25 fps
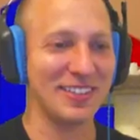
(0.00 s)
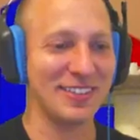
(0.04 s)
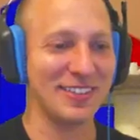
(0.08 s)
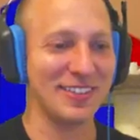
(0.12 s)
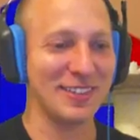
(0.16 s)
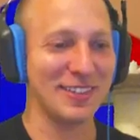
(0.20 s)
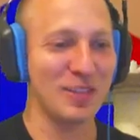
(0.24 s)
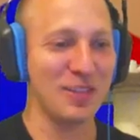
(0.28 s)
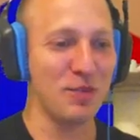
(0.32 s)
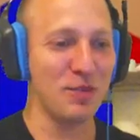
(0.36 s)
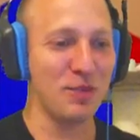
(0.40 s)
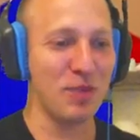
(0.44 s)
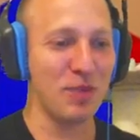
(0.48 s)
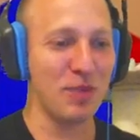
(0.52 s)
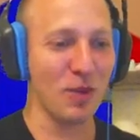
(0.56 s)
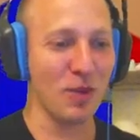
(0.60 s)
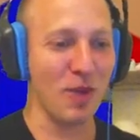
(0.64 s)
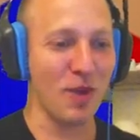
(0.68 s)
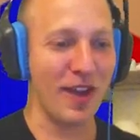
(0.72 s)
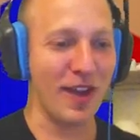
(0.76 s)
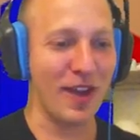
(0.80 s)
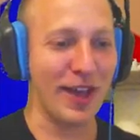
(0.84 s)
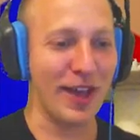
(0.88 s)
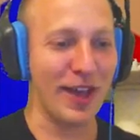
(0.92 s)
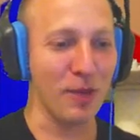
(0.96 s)
Better wear
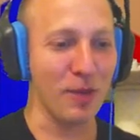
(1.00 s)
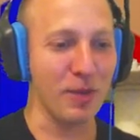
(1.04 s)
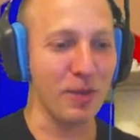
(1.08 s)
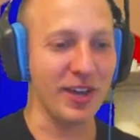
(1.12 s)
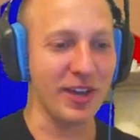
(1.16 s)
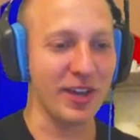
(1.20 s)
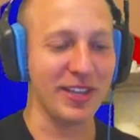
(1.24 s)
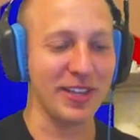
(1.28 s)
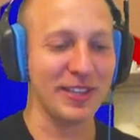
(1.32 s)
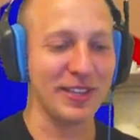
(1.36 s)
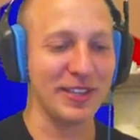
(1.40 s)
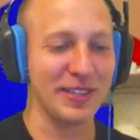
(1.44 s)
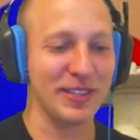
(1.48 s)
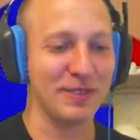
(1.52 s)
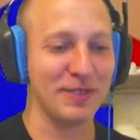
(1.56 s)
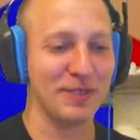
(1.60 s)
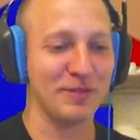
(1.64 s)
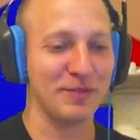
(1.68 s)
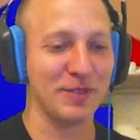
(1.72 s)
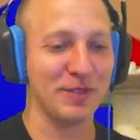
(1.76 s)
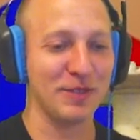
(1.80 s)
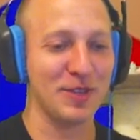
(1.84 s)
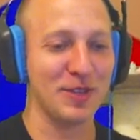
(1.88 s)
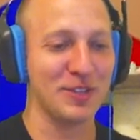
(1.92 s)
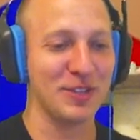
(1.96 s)
a helmet,
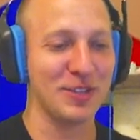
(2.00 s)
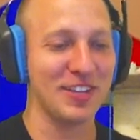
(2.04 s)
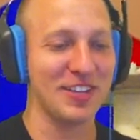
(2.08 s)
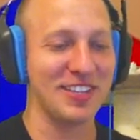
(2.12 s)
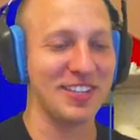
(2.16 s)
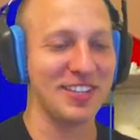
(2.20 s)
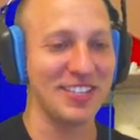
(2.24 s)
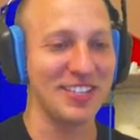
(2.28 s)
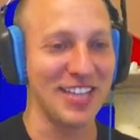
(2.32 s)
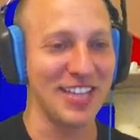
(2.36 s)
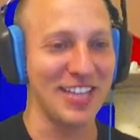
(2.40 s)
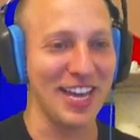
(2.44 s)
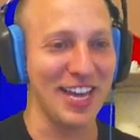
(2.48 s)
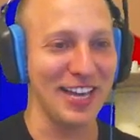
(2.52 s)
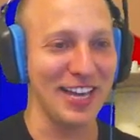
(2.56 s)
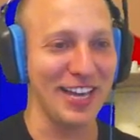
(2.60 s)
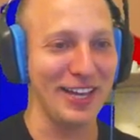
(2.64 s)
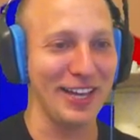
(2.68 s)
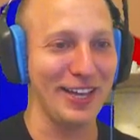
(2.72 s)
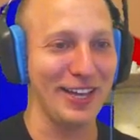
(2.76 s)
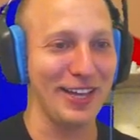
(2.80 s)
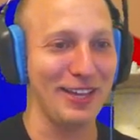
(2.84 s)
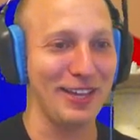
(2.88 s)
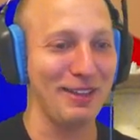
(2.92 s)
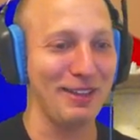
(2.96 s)
because you're
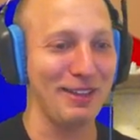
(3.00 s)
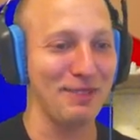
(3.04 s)
dead.